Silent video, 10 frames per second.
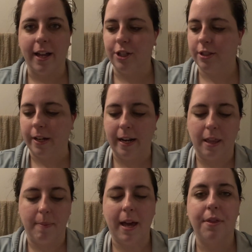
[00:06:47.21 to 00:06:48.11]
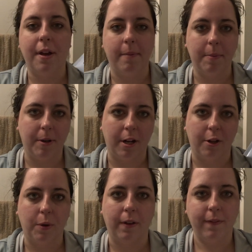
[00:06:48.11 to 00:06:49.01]
I just got out of the bath. I'm going to put on
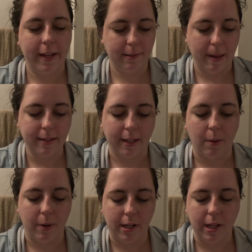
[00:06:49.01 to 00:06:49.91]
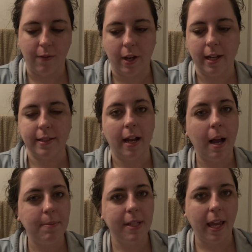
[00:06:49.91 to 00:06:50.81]
a quick face mask and I wanted to give you guys an
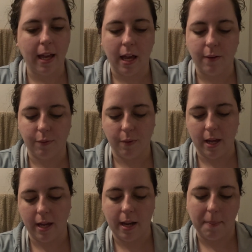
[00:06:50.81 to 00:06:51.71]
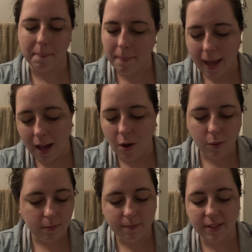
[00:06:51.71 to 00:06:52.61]
update. I've read
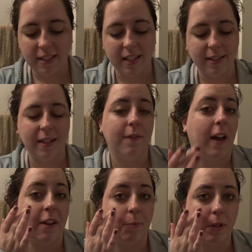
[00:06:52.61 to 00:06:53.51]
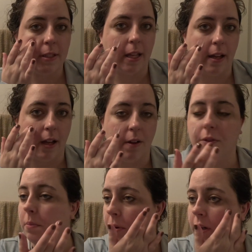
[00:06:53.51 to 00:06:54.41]
about 65%
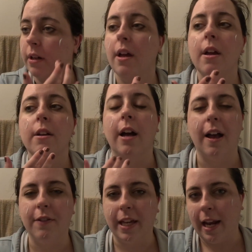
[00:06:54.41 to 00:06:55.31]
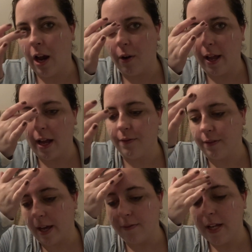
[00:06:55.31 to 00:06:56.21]
of the book. I have like an hour and a half
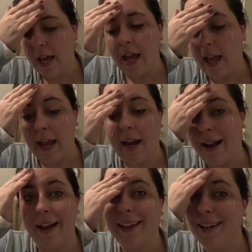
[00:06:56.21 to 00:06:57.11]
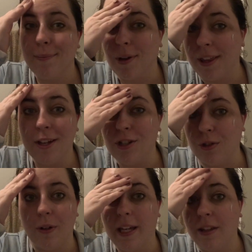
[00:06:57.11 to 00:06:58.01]
left and I am really
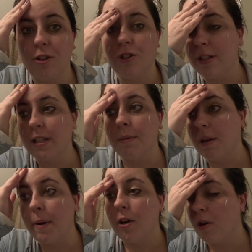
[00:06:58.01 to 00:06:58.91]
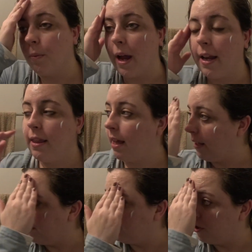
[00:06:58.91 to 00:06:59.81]
enjoying it. There's just something about her writing
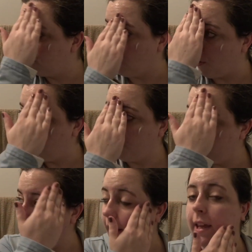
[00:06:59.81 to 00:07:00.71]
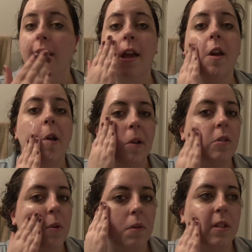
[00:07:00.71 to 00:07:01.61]
that is so funny. And so